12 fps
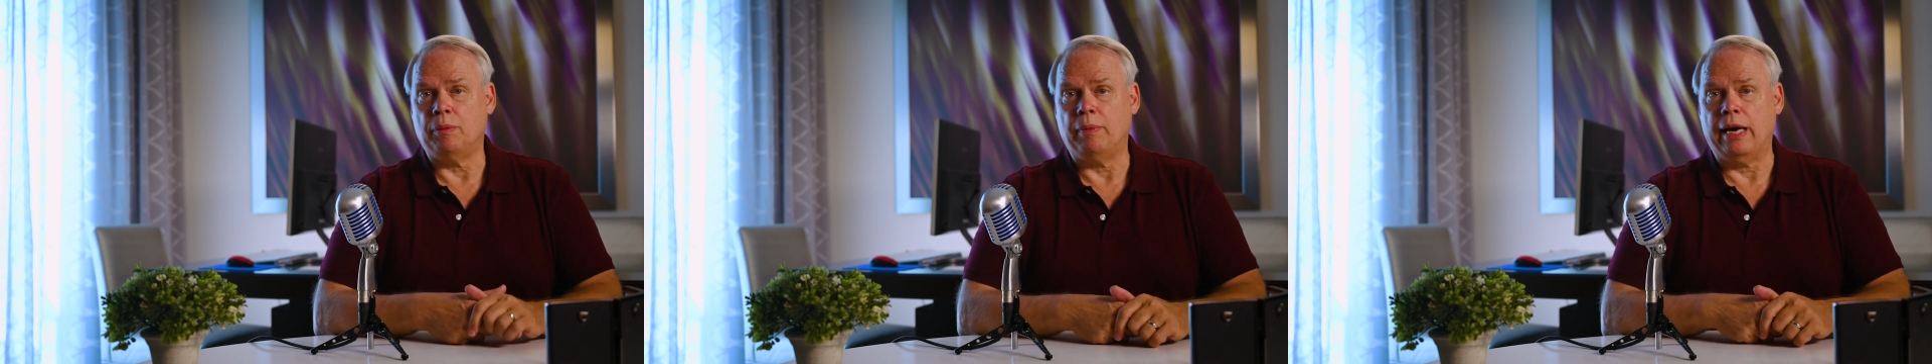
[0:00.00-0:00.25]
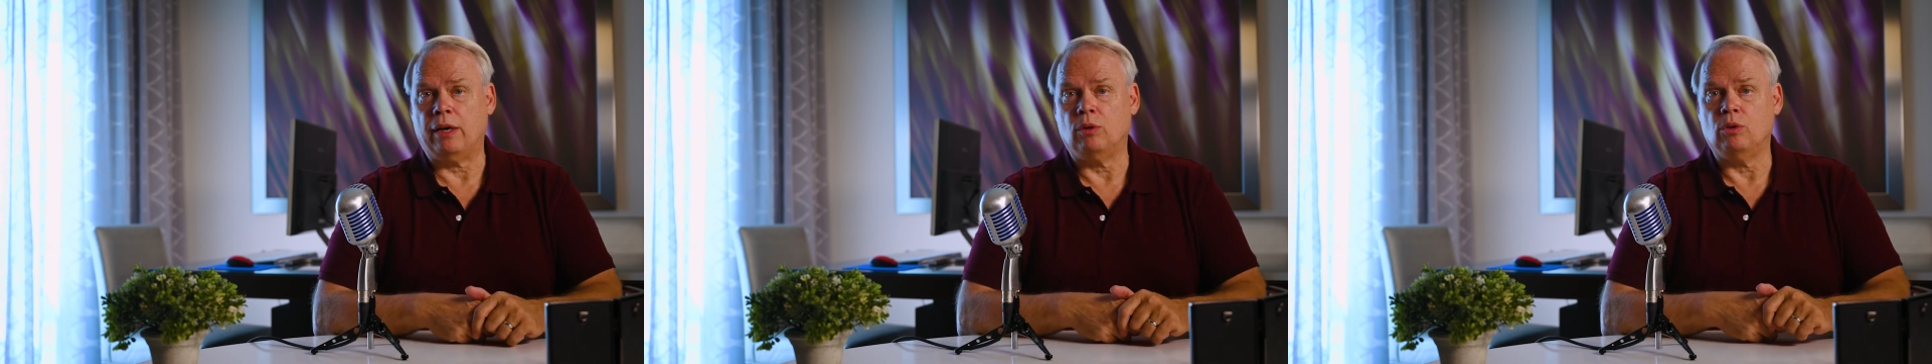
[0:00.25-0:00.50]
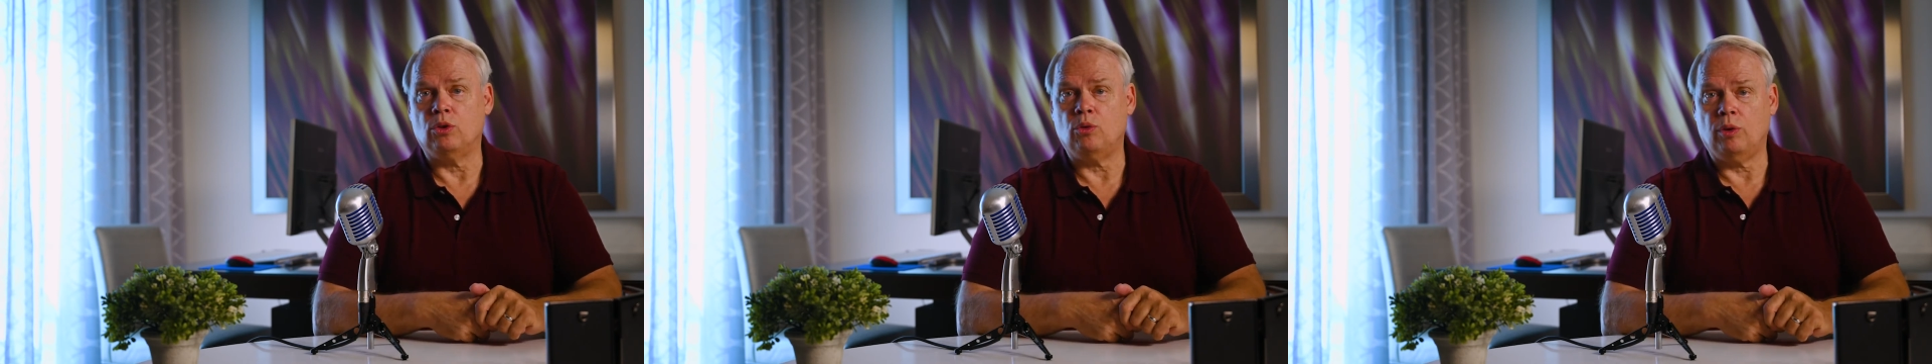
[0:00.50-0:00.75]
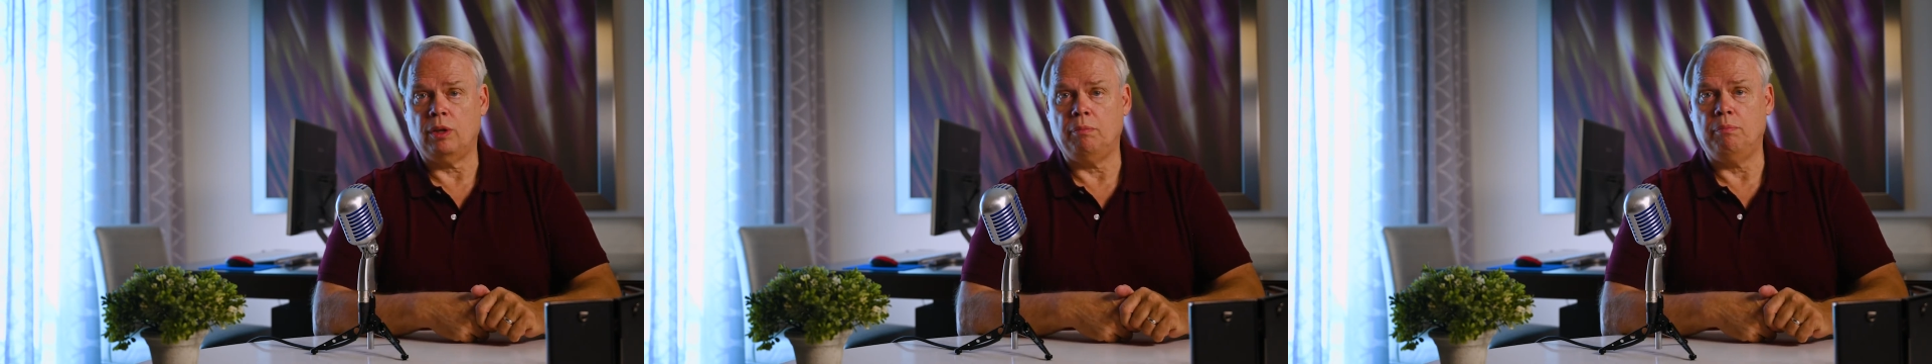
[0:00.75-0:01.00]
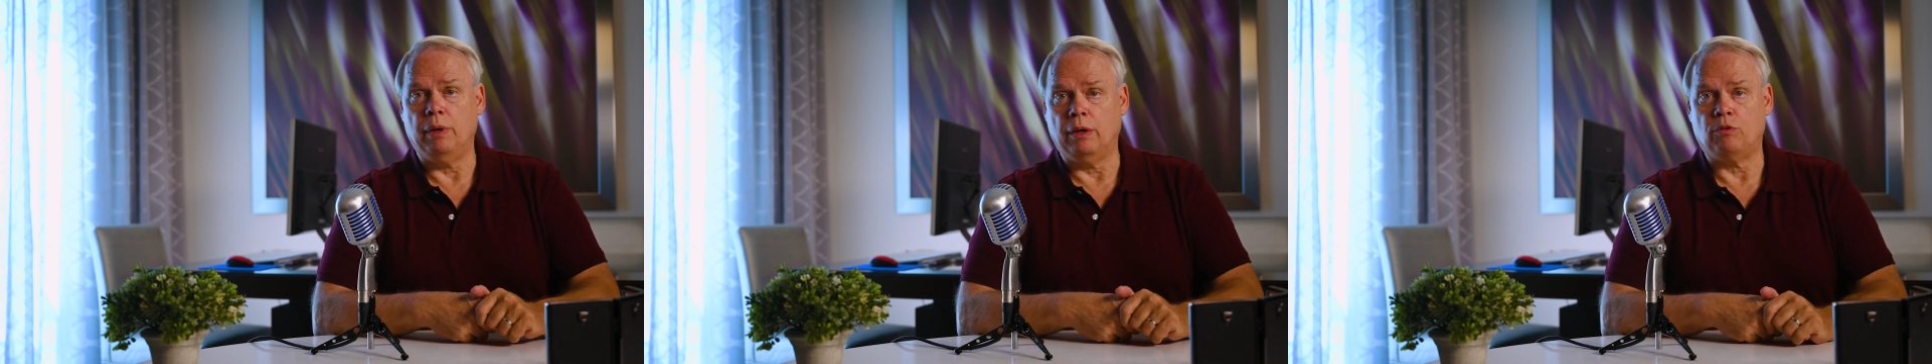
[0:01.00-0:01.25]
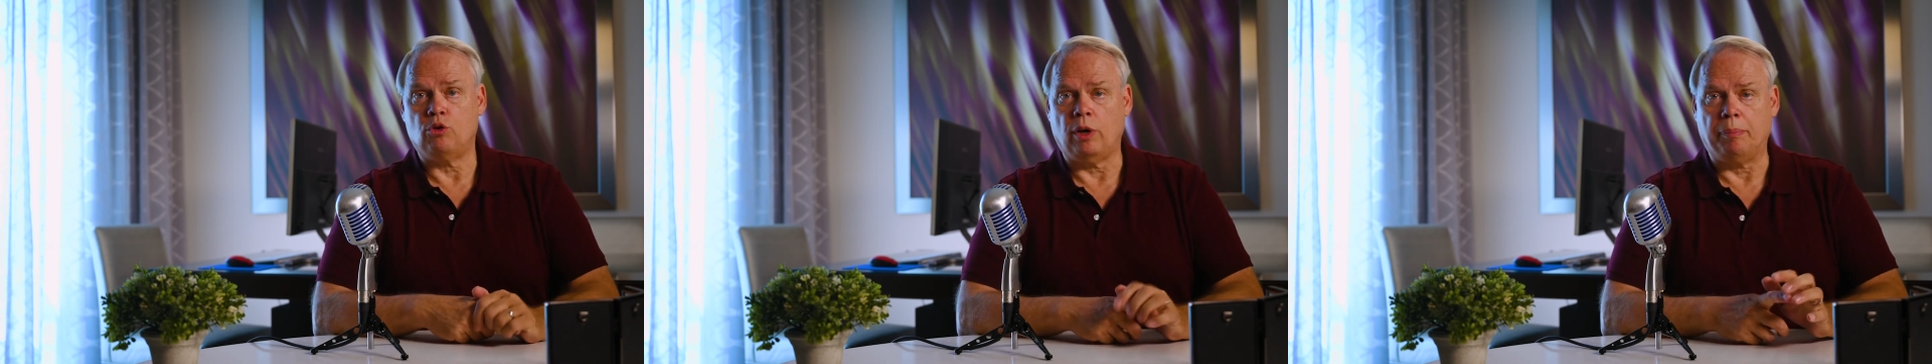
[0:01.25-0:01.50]
of macros with a bit
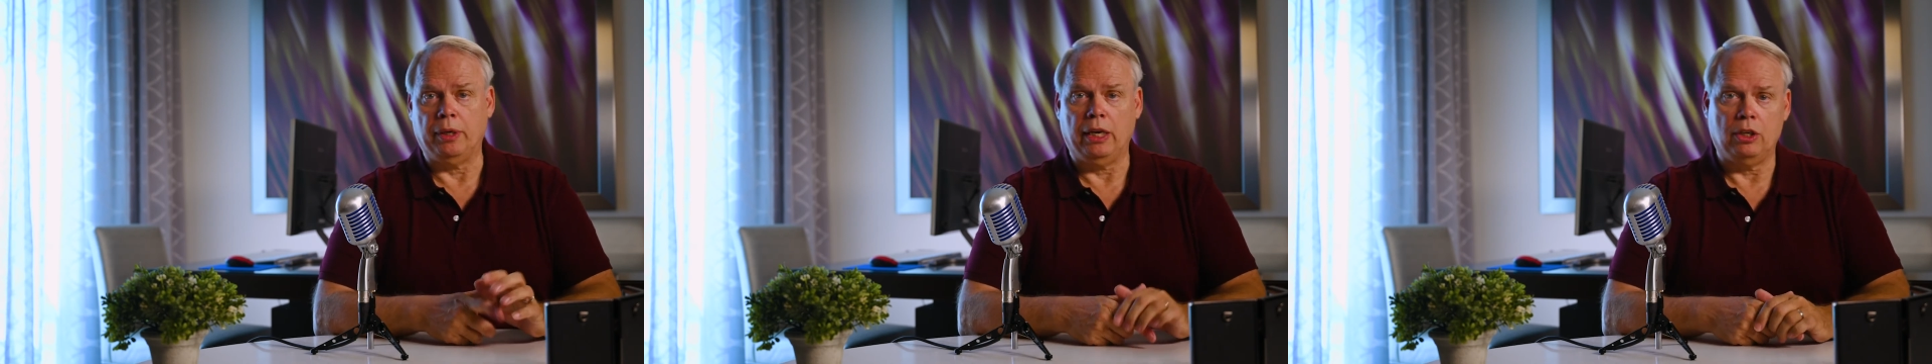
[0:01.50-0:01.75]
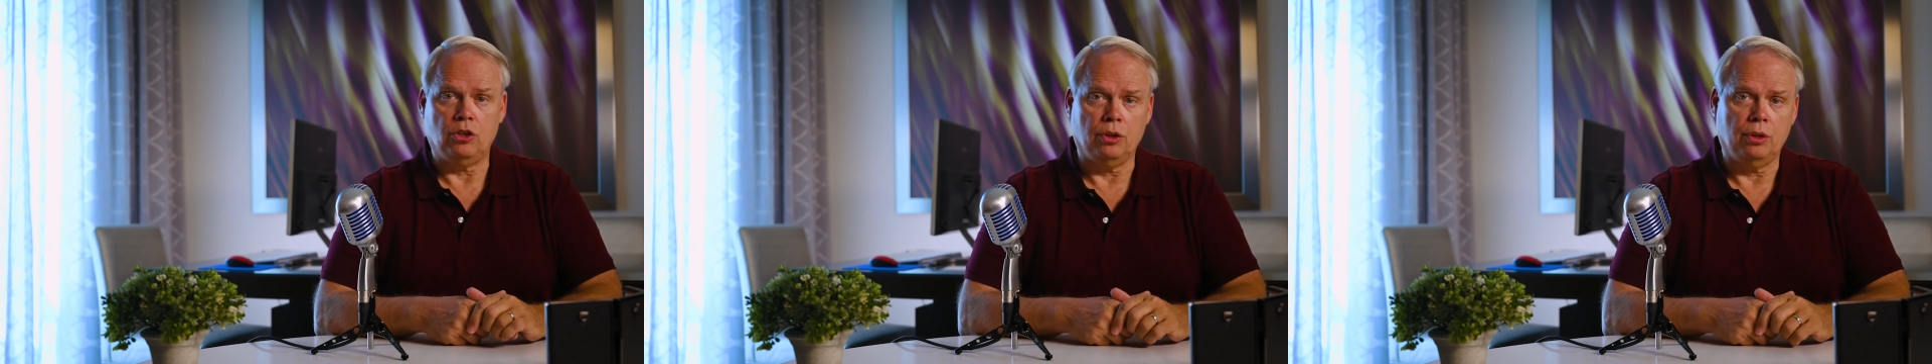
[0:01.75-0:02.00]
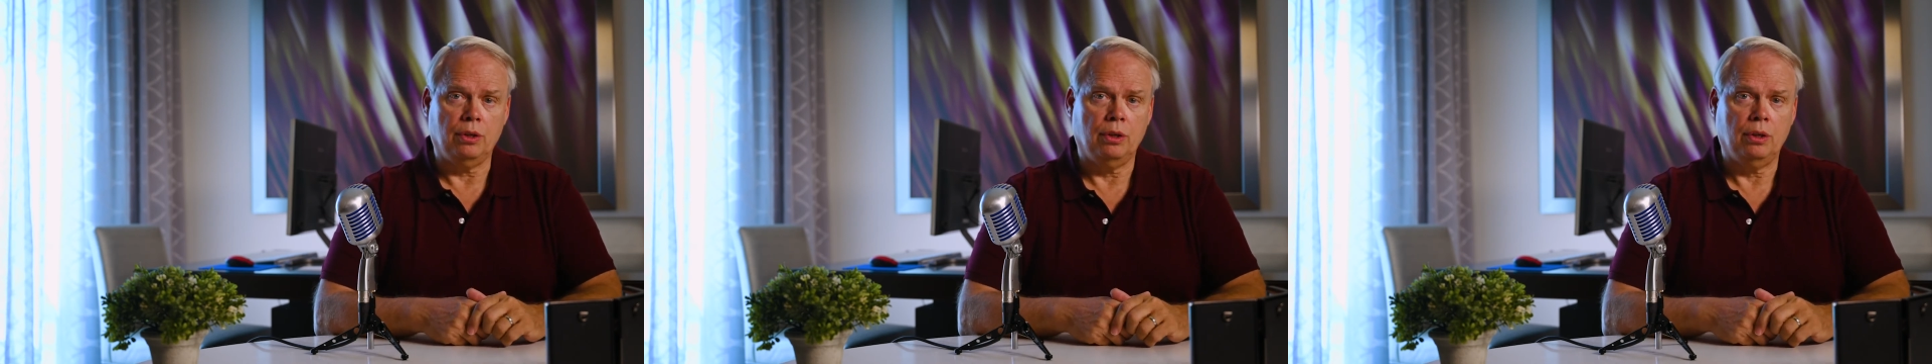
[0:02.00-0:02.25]
of trepidation.